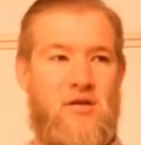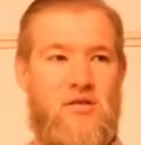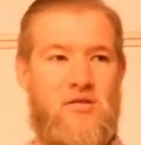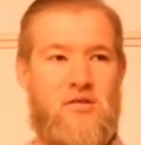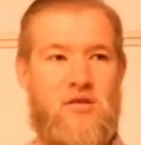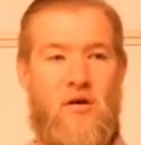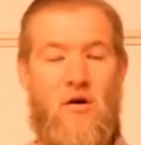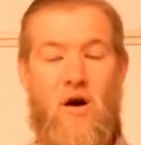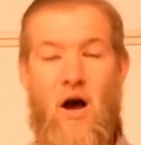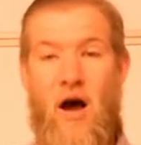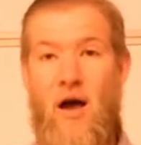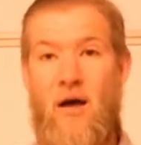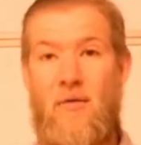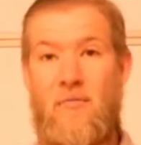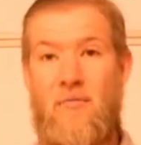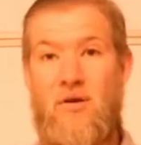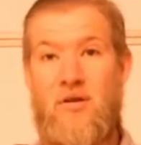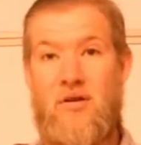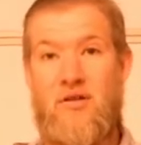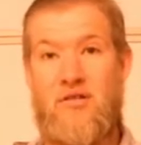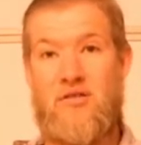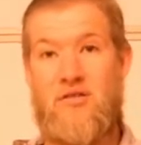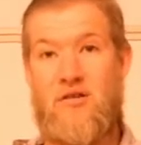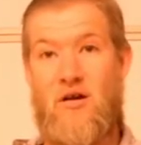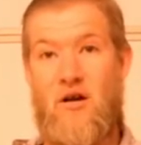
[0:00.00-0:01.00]
So I'm
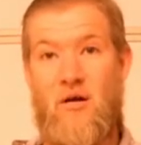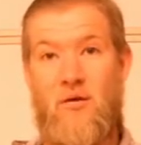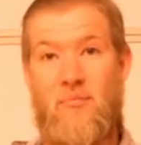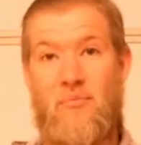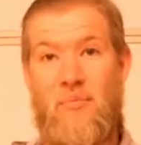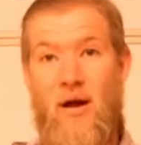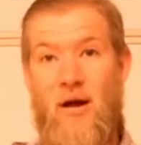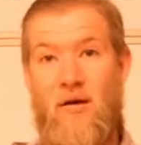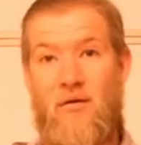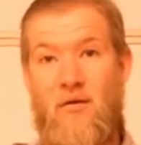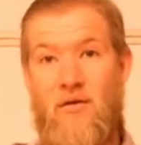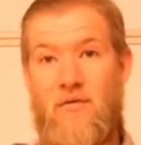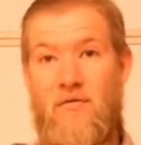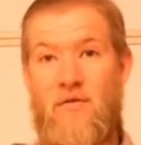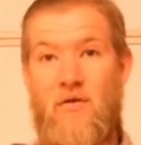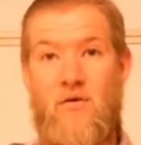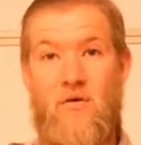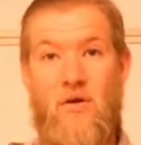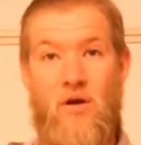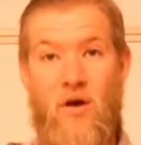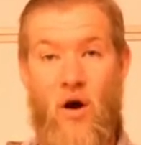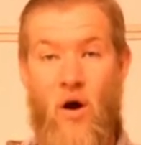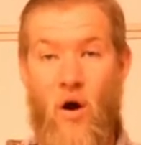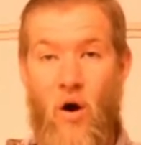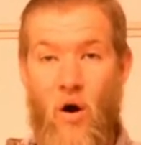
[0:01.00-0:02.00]
going to start by
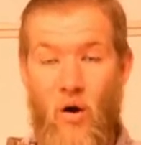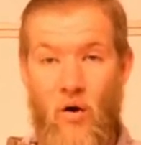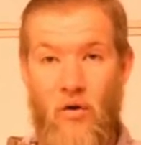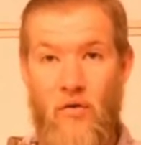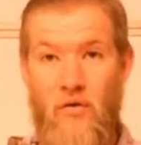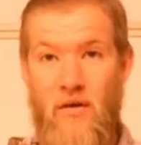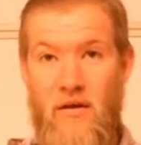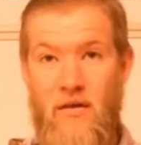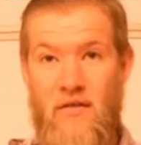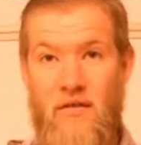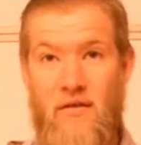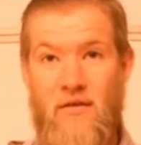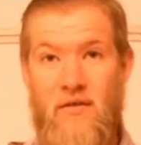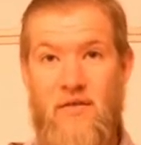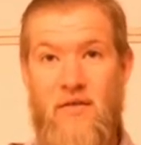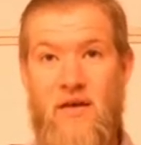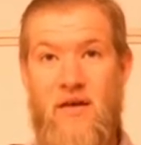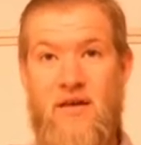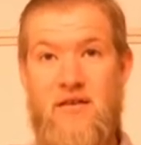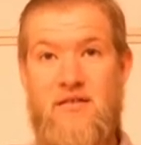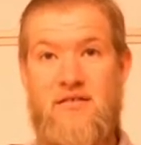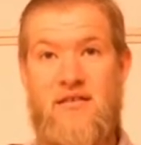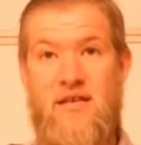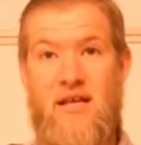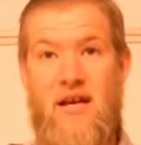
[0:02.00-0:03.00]
reviewing only the
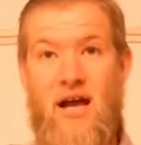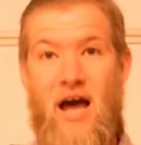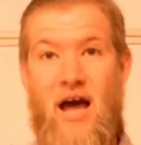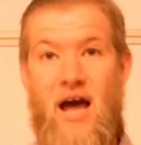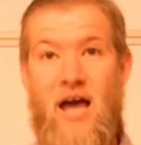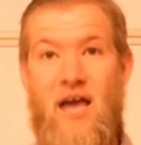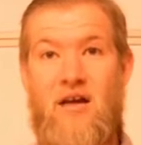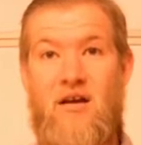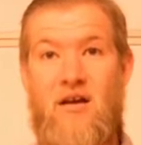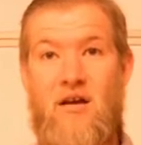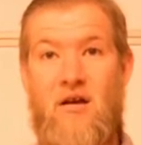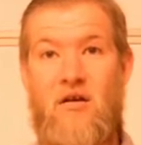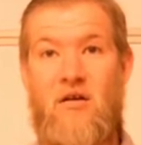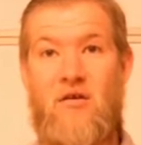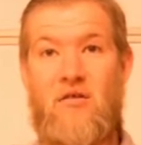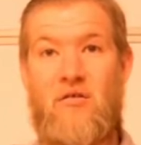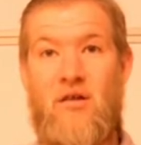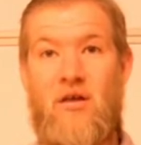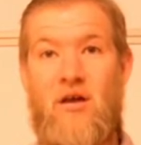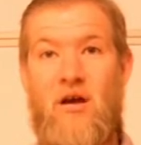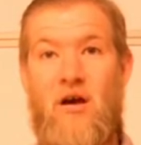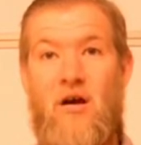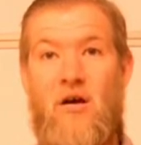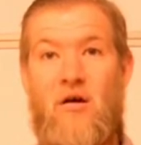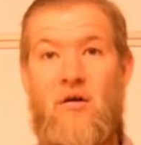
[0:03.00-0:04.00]
things that I
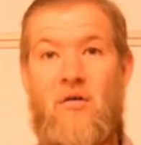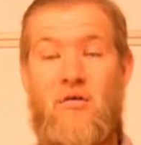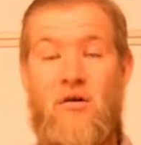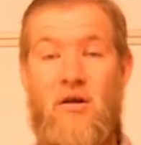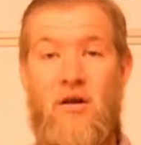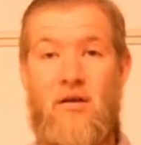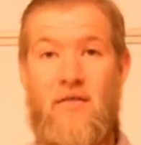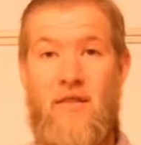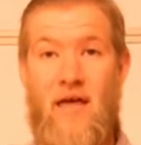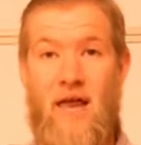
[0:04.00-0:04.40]
currently own,